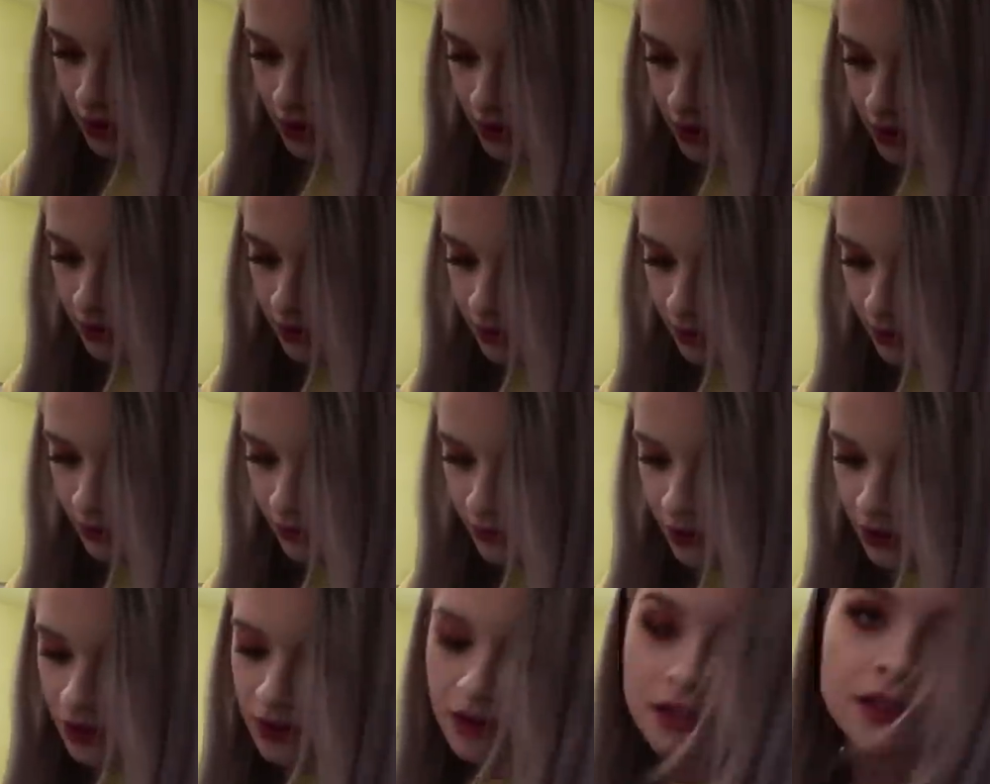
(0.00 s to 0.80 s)
to test a bit
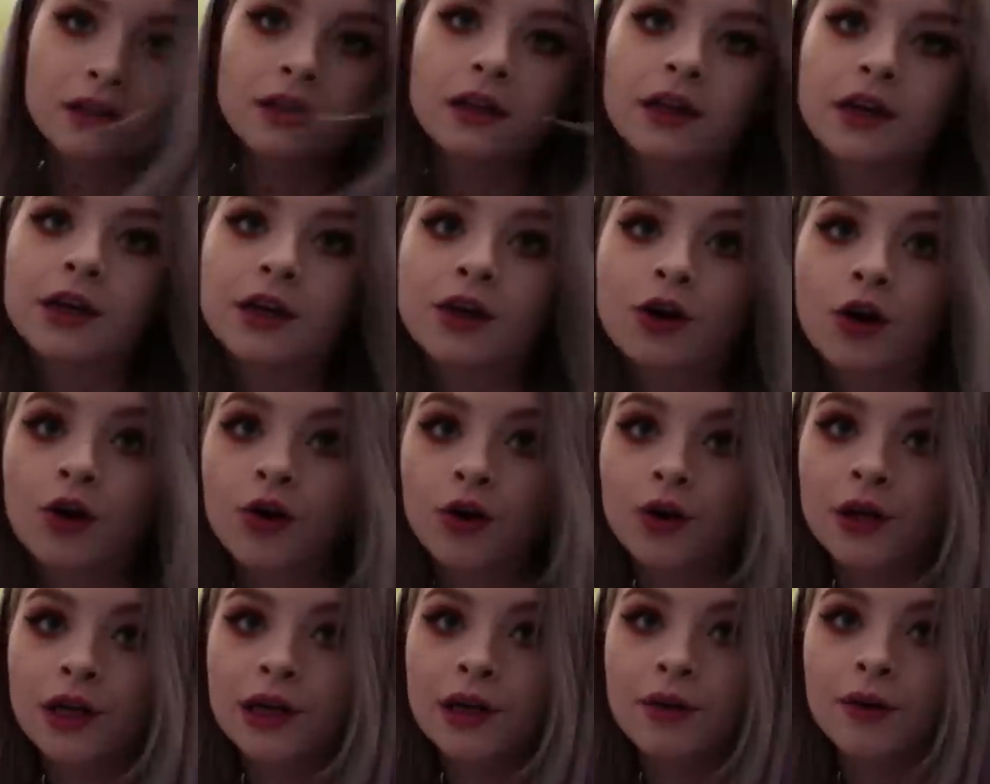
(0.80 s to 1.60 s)
of this like
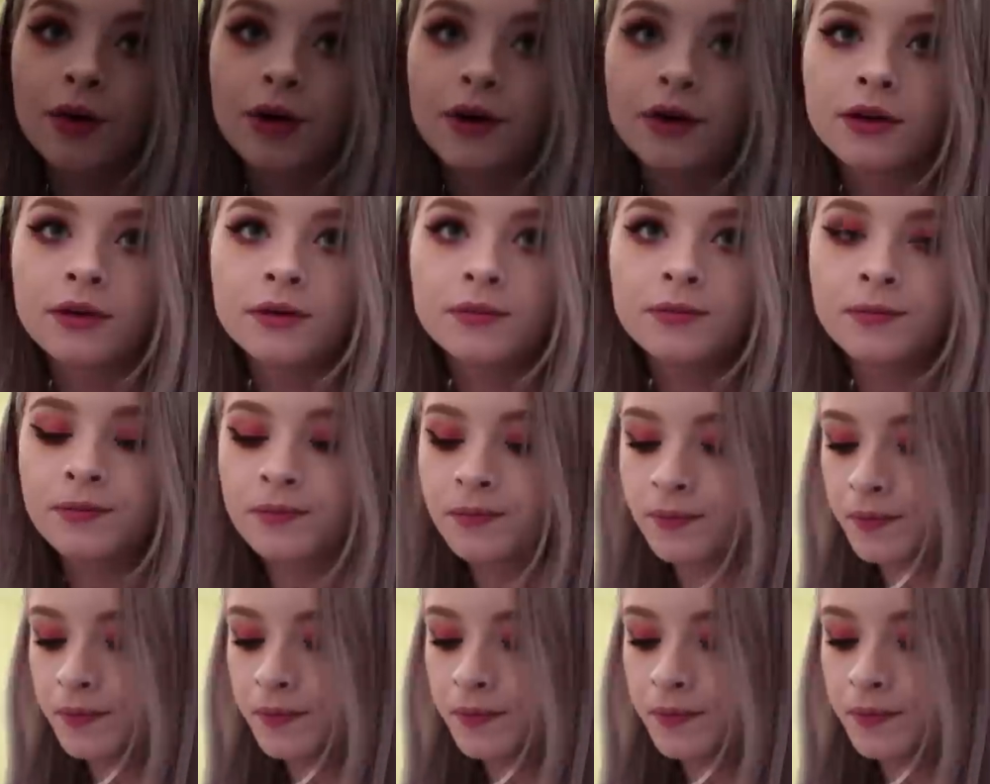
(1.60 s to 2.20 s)
corally one.